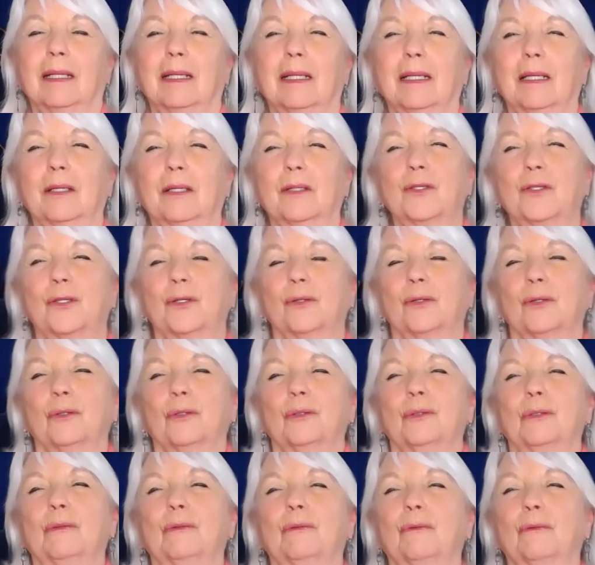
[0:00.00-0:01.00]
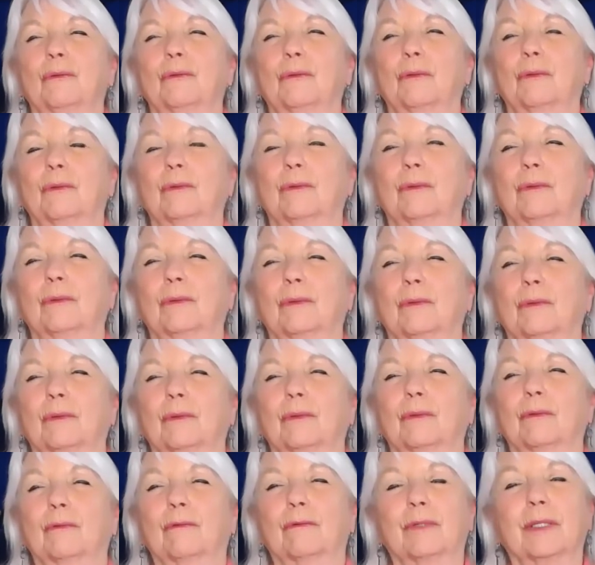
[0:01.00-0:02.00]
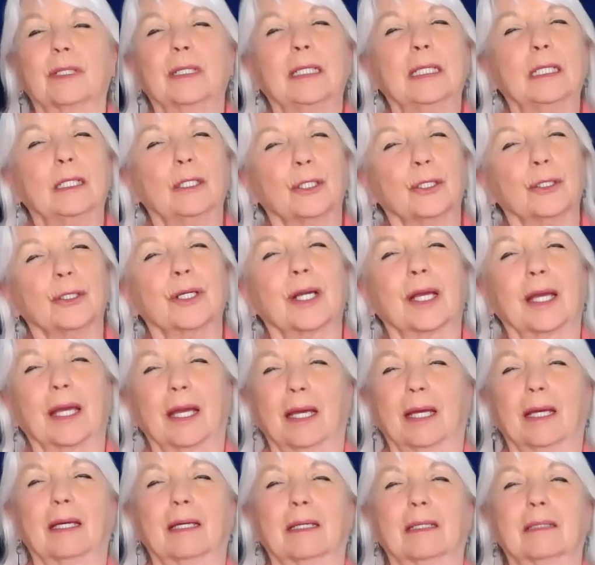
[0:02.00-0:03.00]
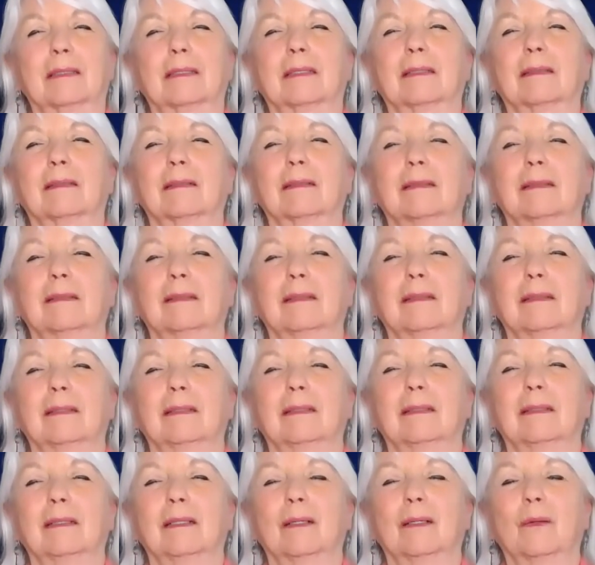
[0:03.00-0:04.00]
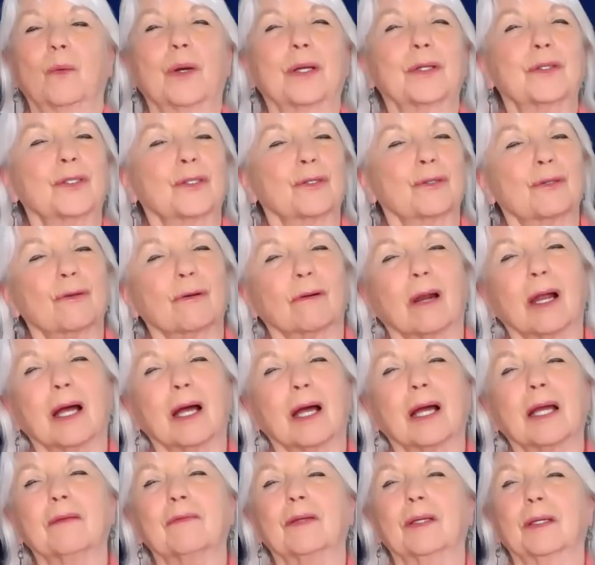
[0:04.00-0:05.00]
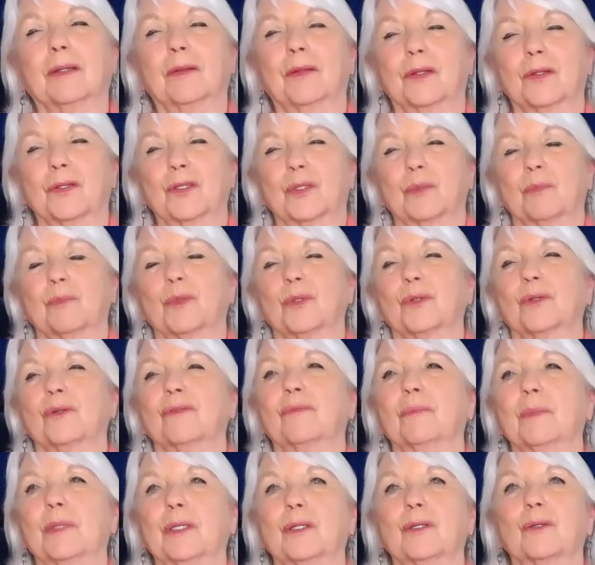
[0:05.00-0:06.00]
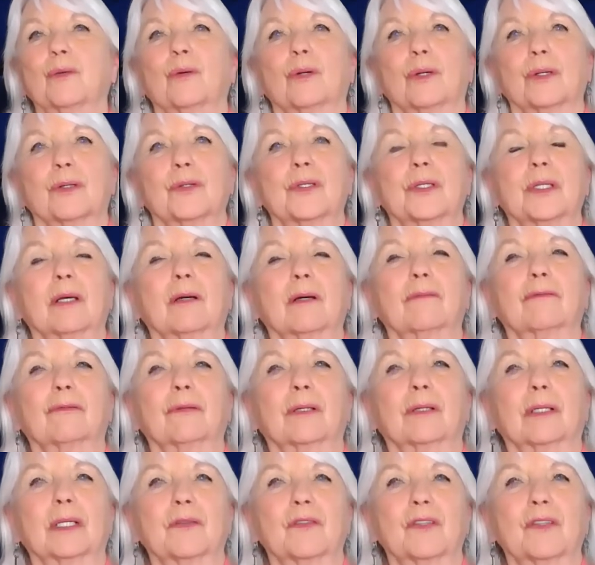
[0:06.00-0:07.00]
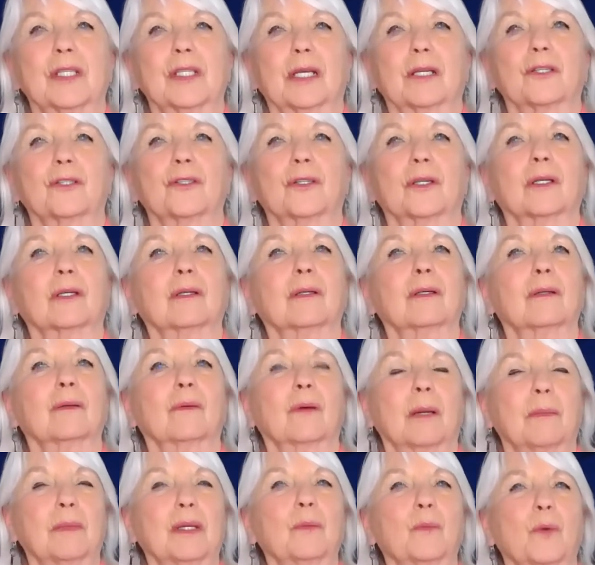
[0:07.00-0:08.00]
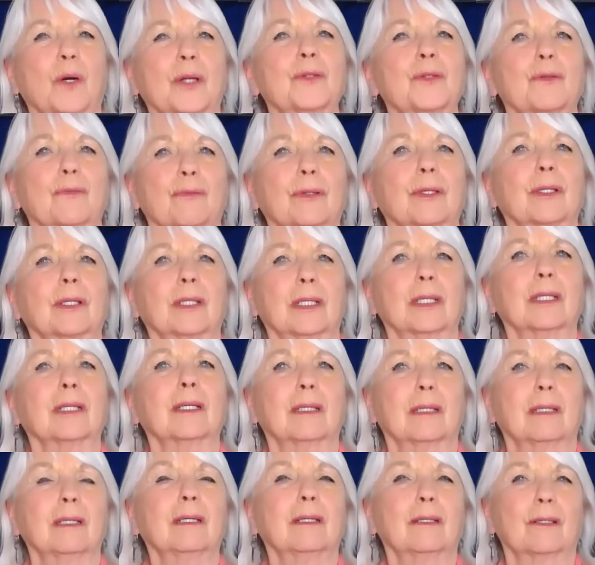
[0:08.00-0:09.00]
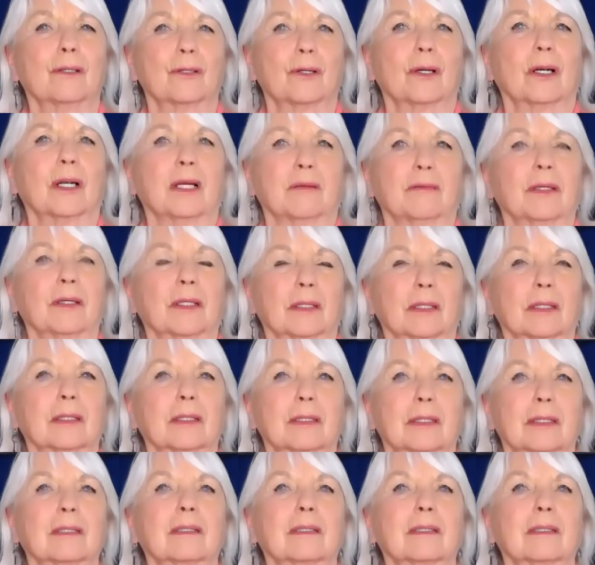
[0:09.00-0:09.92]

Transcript: is to really look at what's driving this movement towards self-realization. I mean, what's really driving it?